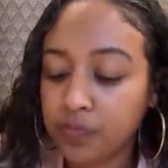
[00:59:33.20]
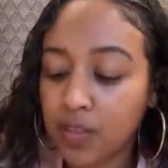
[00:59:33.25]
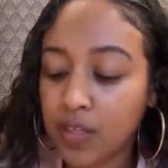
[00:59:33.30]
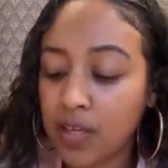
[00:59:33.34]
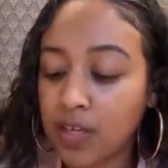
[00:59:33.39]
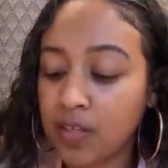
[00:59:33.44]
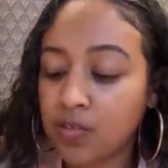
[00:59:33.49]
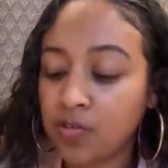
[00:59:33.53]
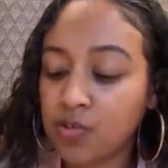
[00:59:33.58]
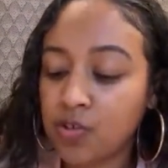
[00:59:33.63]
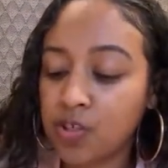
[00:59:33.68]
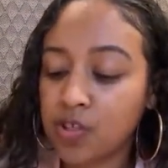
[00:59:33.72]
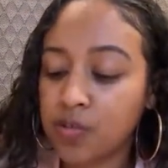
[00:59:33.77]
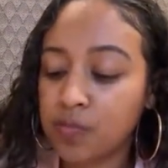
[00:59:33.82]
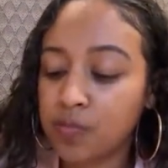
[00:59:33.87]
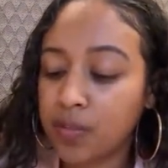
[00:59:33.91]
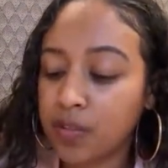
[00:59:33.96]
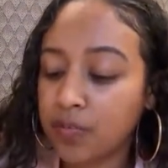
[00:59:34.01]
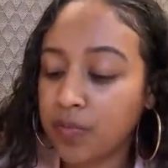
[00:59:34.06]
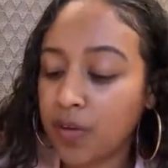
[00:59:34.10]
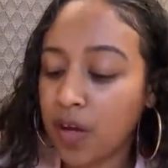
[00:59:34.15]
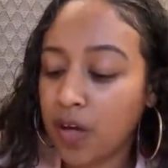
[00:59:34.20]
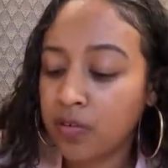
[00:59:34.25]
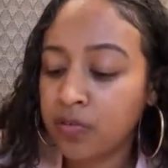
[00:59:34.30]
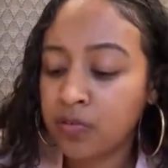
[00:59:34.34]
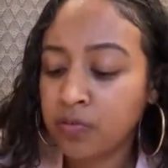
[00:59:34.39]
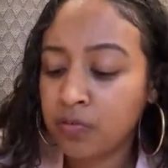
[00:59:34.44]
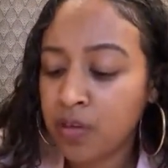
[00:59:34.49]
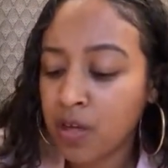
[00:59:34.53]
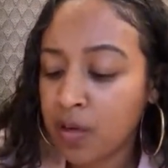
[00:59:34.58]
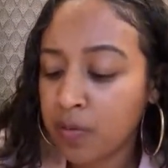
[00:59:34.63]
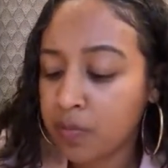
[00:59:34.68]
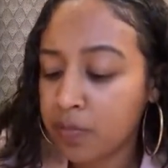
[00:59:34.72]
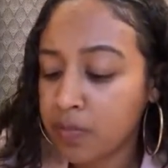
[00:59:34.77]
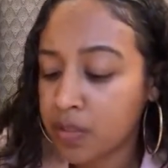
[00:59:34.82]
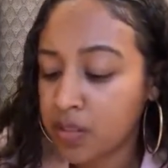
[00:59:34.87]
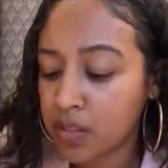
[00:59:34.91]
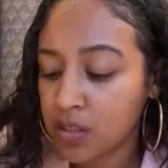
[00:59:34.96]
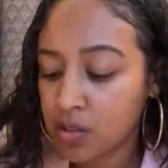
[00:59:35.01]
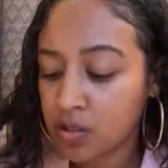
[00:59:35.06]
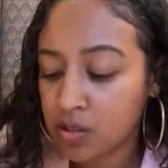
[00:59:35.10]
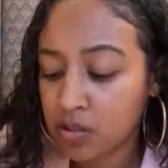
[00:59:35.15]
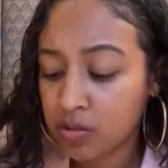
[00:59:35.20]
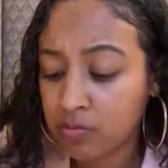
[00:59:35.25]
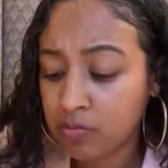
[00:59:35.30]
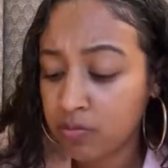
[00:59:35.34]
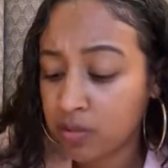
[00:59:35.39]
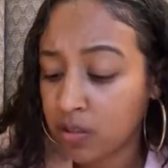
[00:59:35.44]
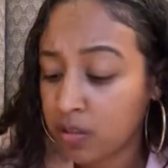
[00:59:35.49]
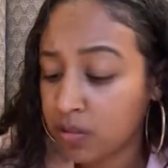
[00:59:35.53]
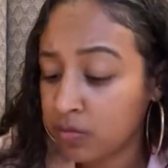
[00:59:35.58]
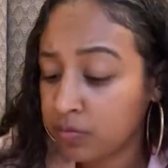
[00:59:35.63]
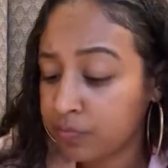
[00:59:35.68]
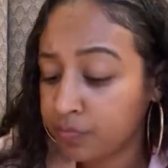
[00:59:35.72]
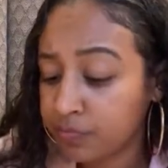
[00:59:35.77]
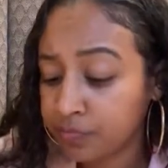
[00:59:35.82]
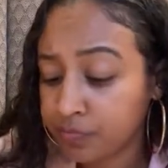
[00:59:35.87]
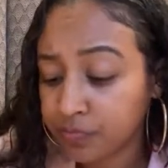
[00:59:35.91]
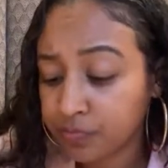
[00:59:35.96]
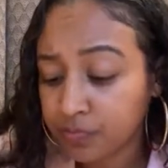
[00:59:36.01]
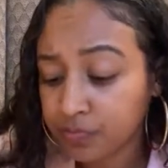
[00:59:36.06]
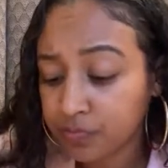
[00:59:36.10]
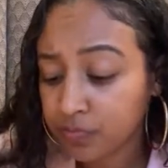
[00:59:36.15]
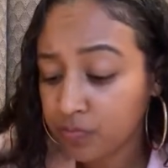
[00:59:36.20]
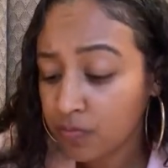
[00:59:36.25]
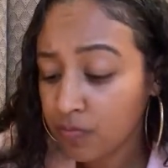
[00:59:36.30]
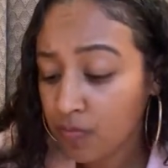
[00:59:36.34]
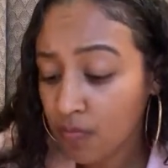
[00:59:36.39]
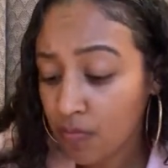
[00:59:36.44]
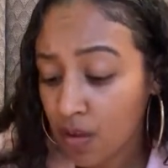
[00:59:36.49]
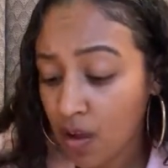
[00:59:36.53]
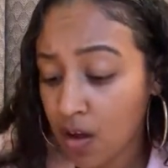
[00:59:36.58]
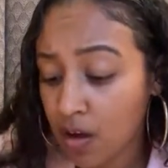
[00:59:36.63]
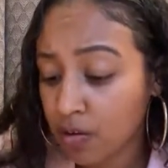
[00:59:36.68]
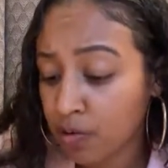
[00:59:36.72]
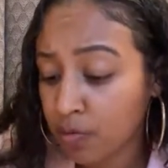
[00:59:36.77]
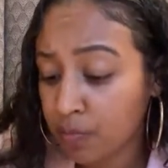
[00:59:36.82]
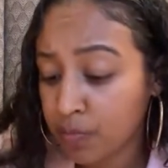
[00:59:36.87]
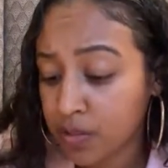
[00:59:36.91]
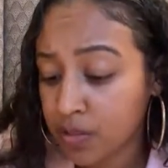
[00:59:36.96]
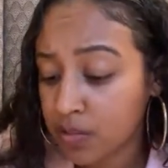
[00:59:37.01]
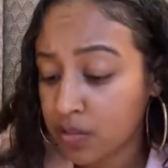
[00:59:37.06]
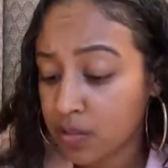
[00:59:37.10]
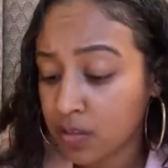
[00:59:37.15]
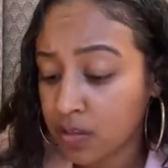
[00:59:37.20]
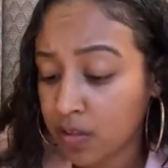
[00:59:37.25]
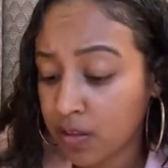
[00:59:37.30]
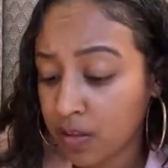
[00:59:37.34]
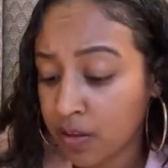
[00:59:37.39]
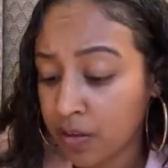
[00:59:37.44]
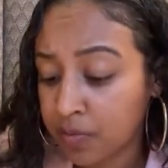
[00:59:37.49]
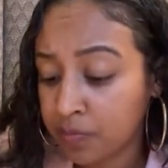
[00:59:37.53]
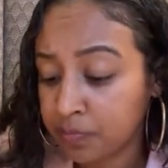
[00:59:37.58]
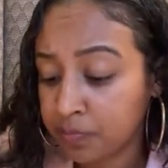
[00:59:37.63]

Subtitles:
And trust me, I do not miss tuna. I don't miss none of that.